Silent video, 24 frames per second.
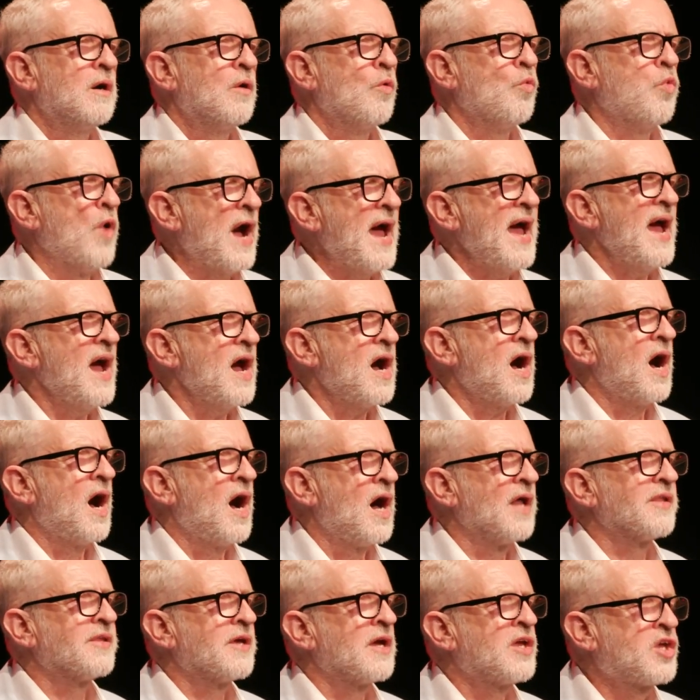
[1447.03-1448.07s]
Where
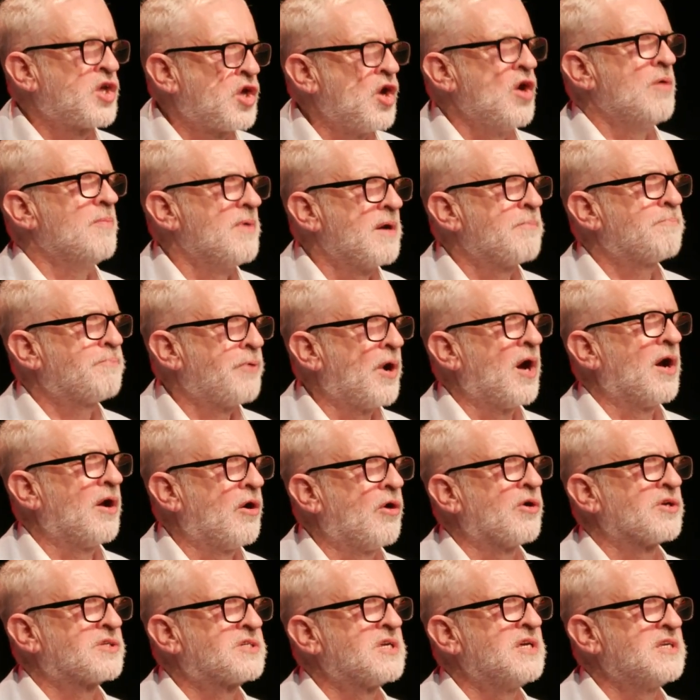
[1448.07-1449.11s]
are the human
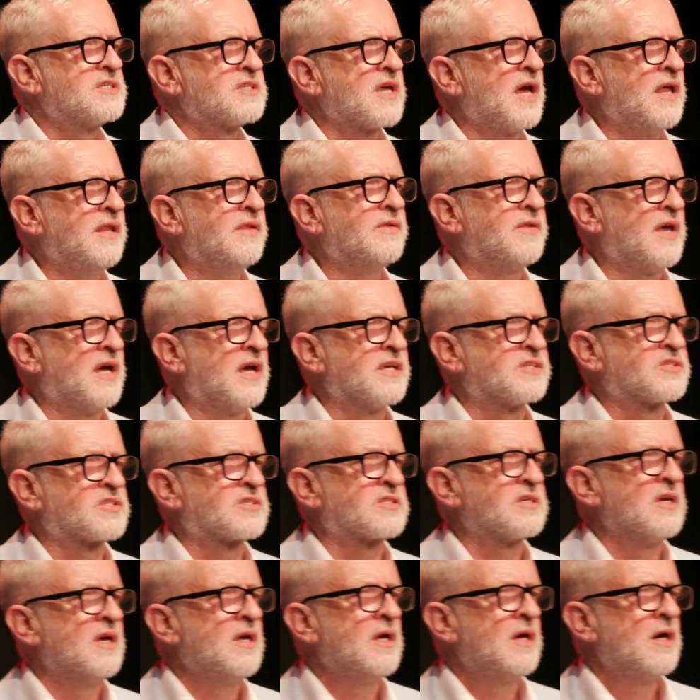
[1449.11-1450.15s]
priorities in
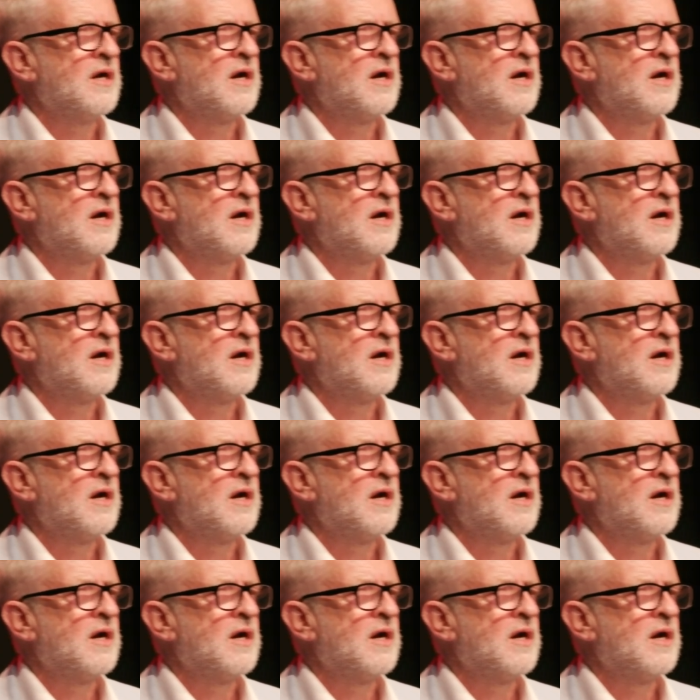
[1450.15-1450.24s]
this?